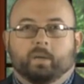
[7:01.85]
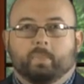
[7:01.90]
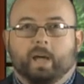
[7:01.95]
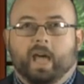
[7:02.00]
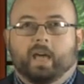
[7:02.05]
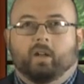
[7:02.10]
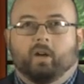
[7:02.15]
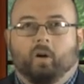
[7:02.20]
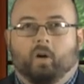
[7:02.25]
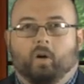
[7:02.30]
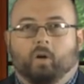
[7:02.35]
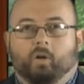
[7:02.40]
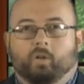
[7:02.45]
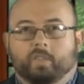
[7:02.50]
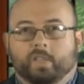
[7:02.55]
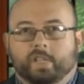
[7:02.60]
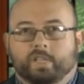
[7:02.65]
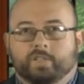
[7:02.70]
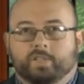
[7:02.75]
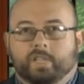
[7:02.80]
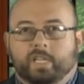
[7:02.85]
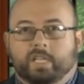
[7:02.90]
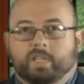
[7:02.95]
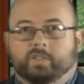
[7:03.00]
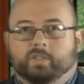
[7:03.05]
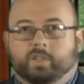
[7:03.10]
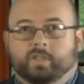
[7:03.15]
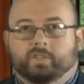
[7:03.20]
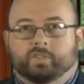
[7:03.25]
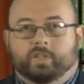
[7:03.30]
about all that
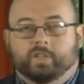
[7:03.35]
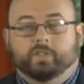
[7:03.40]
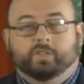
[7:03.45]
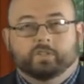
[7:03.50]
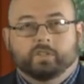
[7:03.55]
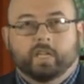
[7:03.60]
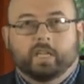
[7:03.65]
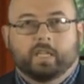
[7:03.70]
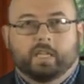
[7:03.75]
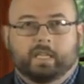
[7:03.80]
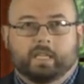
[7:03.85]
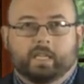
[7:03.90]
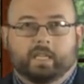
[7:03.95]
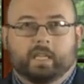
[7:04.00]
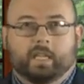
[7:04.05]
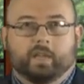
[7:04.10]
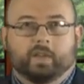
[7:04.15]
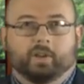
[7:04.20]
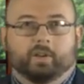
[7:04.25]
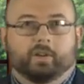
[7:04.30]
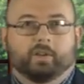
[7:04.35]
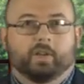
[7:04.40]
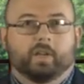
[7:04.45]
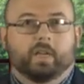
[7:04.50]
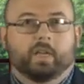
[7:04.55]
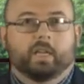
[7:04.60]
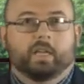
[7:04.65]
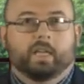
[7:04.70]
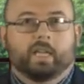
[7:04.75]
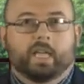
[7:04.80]
Jesus is saying here
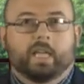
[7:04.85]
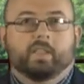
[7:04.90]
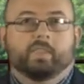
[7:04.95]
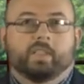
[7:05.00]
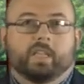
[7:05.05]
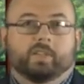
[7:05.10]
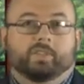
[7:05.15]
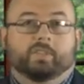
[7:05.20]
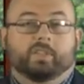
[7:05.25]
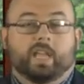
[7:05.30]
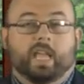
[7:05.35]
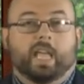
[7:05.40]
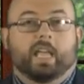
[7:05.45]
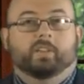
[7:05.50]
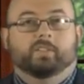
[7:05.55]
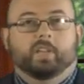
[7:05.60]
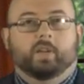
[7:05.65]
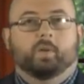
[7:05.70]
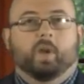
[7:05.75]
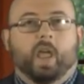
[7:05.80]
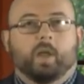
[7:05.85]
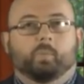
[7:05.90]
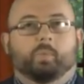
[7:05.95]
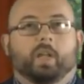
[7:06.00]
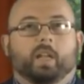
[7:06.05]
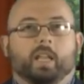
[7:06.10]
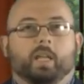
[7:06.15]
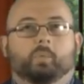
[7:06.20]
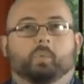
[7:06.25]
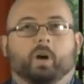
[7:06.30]
in this text, and
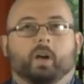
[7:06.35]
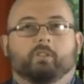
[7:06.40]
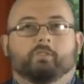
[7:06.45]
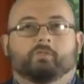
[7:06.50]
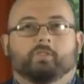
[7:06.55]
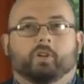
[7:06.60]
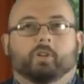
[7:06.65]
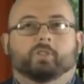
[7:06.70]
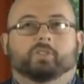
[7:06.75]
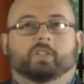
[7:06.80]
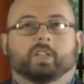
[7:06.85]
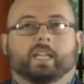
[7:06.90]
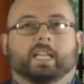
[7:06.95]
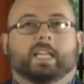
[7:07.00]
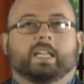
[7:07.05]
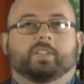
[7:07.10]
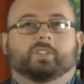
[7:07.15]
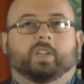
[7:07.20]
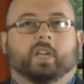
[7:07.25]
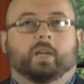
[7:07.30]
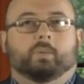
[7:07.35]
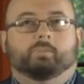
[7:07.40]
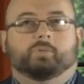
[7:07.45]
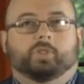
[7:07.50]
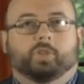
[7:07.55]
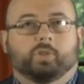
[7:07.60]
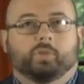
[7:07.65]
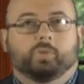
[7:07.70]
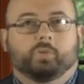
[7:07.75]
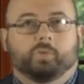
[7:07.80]
really what first leads up
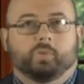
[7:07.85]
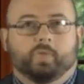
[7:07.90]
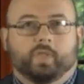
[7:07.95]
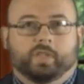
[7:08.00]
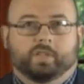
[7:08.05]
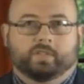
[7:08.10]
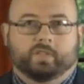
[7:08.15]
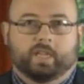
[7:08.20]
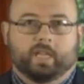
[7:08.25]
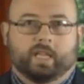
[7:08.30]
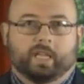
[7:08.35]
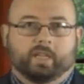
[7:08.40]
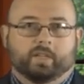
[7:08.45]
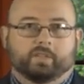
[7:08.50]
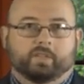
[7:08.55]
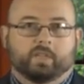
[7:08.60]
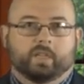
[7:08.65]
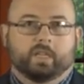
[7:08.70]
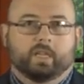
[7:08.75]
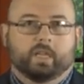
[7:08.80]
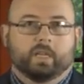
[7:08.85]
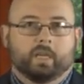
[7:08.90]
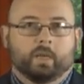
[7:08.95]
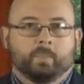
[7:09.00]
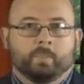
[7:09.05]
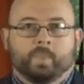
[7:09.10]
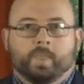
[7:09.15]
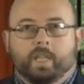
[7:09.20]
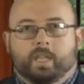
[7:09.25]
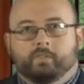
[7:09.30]
to this text.
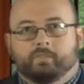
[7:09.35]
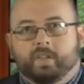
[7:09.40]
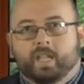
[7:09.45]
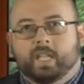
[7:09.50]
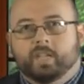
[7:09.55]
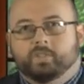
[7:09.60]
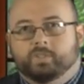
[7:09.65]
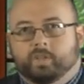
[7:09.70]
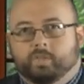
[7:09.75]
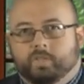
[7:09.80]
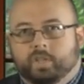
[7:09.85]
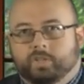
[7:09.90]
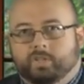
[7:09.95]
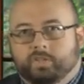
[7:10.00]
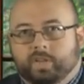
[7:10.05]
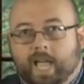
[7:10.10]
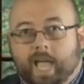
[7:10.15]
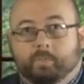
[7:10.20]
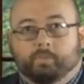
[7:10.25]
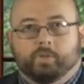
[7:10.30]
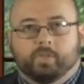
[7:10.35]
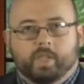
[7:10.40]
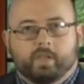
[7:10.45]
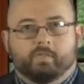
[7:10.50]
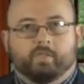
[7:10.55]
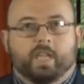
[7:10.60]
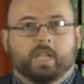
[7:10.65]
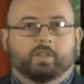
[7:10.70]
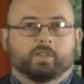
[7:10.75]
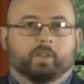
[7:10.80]
The events of this chapter, the
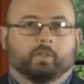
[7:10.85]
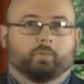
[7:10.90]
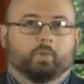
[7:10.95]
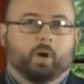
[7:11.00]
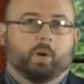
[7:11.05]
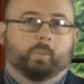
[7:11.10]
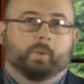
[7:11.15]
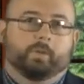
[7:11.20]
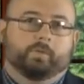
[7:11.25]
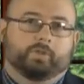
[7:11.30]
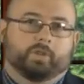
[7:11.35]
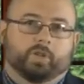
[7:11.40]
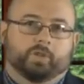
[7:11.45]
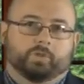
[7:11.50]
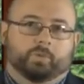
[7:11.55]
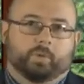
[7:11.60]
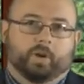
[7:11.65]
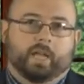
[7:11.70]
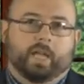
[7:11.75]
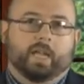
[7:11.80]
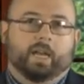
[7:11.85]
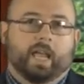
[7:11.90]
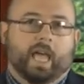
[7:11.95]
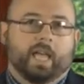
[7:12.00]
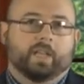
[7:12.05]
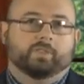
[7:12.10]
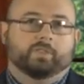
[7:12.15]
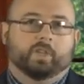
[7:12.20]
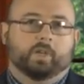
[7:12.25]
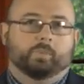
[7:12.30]
events of what we've just read
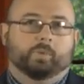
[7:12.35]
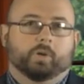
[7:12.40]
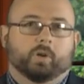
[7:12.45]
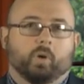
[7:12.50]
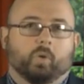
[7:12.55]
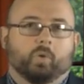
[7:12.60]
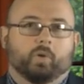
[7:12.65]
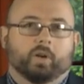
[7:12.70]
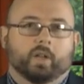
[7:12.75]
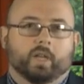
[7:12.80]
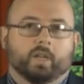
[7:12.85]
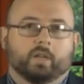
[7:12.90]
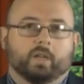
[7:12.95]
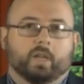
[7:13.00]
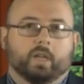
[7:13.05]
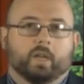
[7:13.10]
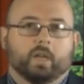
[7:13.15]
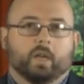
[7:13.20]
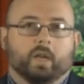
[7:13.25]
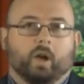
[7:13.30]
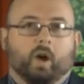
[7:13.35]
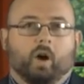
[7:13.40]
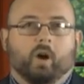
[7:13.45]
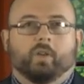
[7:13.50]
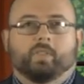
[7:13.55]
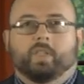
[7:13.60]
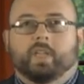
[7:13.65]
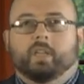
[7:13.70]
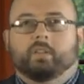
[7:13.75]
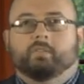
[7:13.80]
as they're recorded,
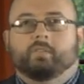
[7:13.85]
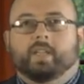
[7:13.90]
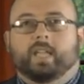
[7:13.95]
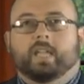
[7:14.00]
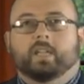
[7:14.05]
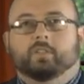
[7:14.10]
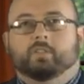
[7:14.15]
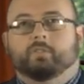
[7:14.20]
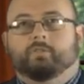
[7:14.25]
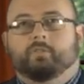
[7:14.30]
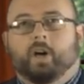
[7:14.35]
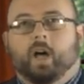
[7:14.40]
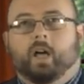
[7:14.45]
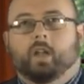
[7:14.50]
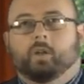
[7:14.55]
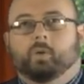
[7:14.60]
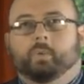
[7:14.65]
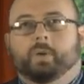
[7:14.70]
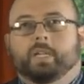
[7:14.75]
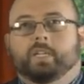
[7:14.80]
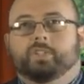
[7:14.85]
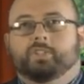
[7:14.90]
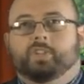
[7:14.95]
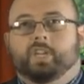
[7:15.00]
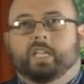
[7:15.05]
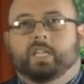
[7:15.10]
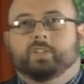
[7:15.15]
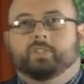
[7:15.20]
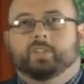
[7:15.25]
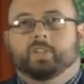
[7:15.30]
are the events following
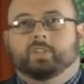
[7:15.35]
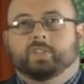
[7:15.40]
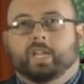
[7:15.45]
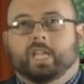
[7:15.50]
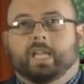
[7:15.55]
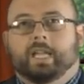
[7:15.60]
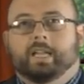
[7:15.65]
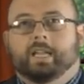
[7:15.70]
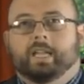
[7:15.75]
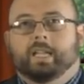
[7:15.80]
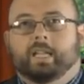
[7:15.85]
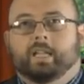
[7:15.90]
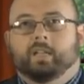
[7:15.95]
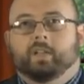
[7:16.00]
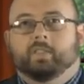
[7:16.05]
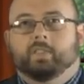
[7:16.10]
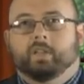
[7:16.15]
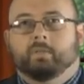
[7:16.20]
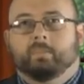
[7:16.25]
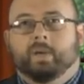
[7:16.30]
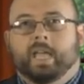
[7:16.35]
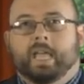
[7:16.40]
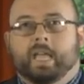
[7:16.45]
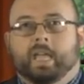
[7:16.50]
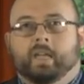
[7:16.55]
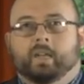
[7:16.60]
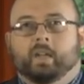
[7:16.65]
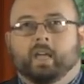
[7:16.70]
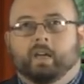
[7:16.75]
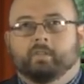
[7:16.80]
Jesus healing the
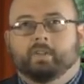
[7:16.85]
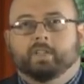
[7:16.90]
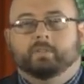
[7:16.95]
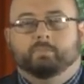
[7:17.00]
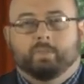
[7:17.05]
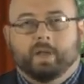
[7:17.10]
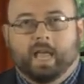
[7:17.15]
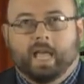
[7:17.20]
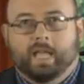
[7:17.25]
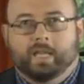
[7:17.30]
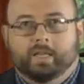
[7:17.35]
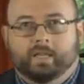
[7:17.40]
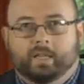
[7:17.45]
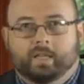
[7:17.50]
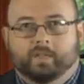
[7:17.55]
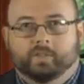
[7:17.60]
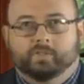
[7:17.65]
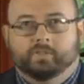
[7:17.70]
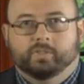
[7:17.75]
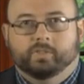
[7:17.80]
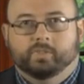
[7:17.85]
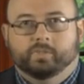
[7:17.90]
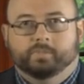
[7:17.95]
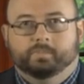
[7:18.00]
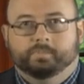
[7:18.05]
man of his blindness.